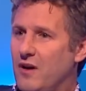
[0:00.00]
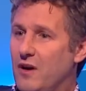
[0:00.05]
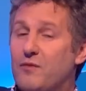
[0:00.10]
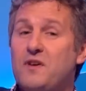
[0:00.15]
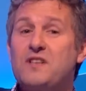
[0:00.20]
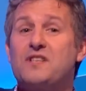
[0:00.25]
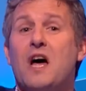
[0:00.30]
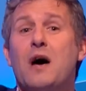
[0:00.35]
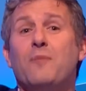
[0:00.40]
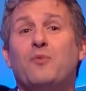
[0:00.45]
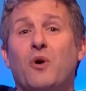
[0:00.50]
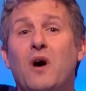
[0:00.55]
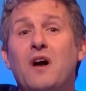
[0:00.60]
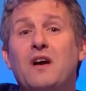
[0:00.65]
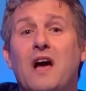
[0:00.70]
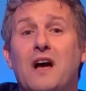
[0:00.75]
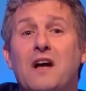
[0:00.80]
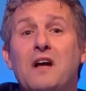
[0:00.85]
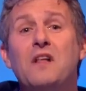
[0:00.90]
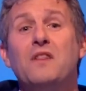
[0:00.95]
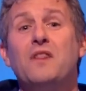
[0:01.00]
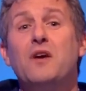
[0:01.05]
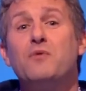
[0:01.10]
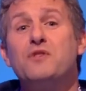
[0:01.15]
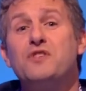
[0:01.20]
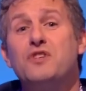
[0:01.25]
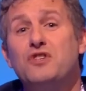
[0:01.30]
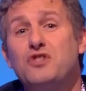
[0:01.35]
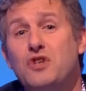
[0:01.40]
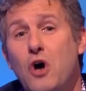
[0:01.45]
For example, OK, there
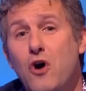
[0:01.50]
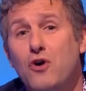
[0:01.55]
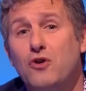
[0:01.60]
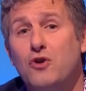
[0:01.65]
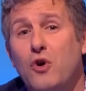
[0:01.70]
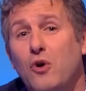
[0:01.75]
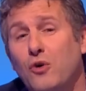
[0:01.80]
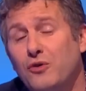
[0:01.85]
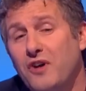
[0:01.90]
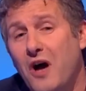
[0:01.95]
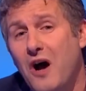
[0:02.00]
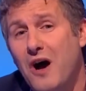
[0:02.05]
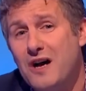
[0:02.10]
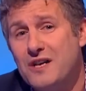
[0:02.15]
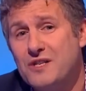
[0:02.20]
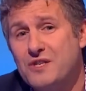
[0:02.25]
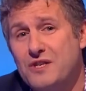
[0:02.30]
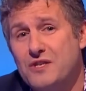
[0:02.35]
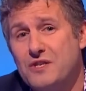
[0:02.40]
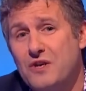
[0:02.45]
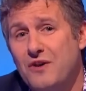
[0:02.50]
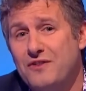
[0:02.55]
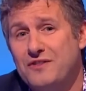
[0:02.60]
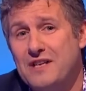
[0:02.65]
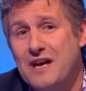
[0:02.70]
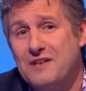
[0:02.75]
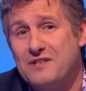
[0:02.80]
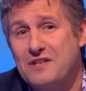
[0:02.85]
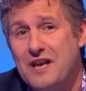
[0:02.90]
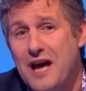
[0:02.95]
was a dog called Isis on
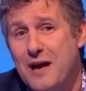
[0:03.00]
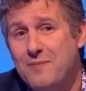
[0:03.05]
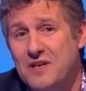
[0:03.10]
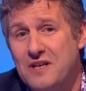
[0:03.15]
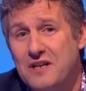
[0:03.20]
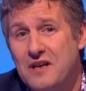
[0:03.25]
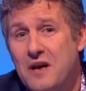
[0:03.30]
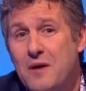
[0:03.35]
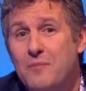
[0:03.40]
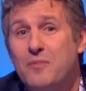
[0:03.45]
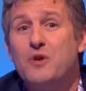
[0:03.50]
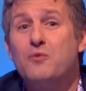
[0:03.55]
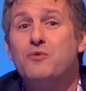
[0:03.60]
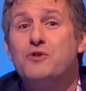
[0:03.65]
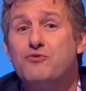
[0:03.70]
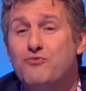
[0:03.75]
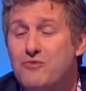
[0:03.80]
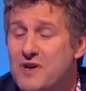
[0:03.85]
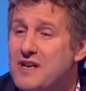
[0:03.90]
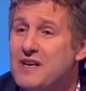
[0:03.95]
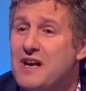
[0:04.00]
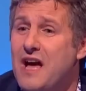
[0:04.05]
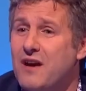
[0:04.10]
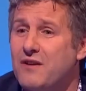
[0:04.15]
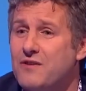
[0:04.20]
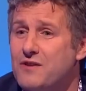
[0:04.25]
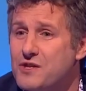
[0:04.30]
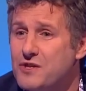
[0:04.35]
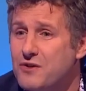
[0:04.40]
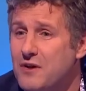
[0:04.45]
Downton Abbey, but it was written out
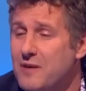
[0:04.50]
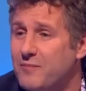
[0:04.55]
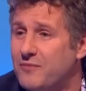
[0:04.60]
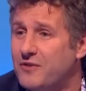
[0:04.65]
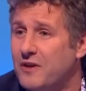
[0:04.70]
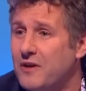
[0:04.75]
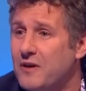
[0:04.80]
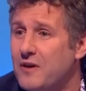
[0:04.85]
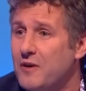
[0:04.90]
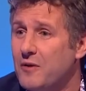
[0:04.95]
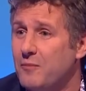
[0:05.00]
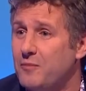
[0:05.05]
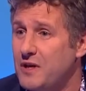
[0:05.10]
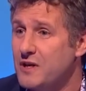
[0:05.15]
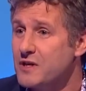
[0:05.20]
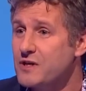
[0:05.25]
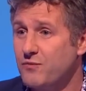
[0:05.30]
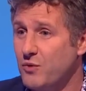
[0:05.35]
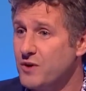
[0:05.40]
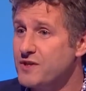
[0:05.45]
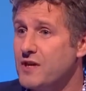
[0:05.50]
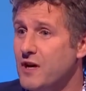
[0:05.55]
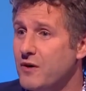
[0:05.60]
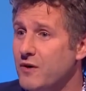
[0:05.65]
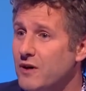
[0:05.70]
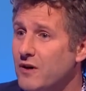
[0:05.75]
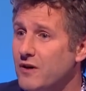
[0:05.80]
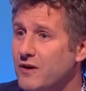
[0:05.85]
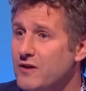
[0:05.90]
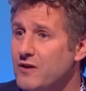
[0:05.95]
of the script because of what's
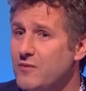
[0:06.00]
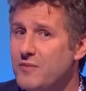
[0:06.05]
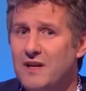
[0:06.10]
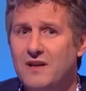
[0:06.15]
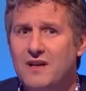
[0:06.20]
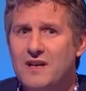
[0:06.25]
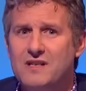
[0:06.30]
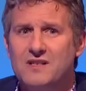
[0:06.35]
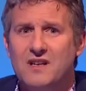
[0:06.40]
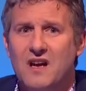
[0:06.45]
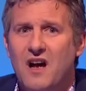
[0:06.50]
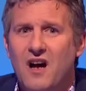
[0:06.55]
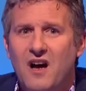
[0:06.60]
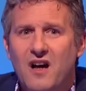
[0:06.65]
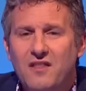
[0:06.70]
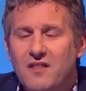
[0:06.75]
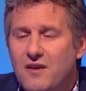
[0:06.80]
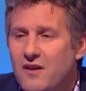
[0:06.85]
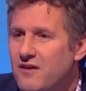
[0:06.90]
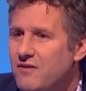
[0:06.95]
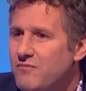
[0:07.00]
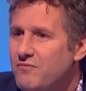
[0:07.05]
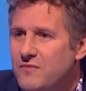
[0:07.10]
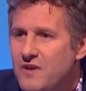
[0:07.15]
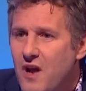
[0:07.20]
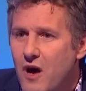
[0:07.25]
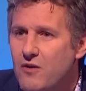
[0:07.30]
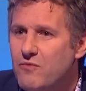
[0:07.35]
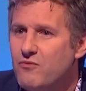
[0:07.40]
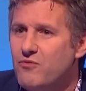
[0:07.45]
going on in the Middle East. I said,
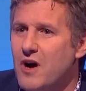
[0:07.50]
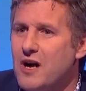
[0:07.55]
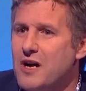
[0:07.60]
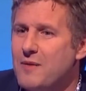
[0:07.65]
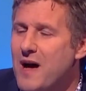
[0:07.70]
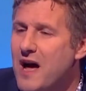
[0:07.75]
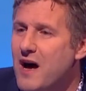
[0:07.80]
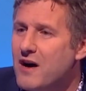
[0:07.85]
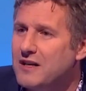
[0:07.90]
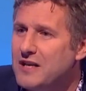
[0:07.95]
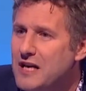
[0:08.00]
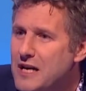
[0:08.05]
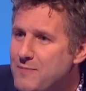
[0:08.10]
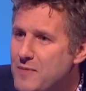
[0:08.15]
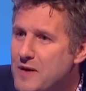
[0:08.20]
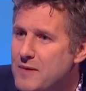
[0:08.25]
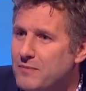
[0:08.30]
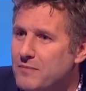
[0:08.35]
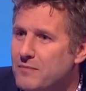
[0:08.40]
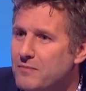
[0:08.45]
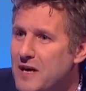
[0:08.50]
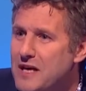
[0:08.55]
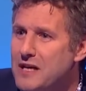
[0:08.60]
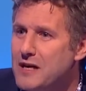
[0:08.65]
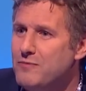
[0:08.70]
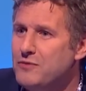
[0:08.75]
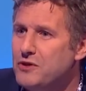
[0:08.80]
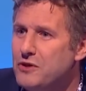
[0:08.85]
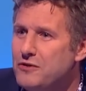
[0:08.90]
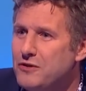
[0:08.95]
don't write him out, keep him. Make
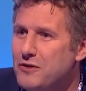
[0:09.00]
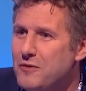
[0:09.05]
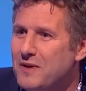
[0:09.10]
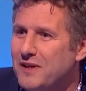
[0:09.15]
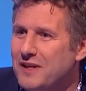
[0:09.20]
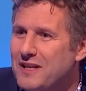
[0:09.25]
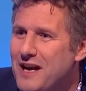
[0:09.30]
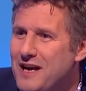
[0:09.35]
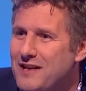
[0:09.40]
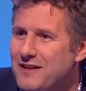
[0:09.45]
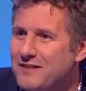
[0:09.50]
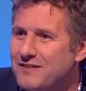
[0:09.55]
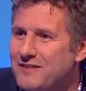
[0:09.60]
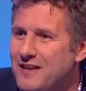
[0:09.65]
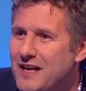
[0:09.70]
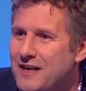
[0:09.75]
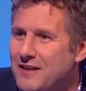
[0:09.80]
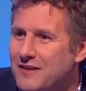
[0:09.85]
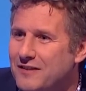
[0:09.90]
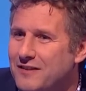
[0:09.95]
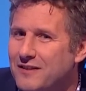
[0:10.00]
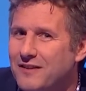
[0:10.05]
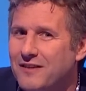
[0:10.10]
him do humiliating things.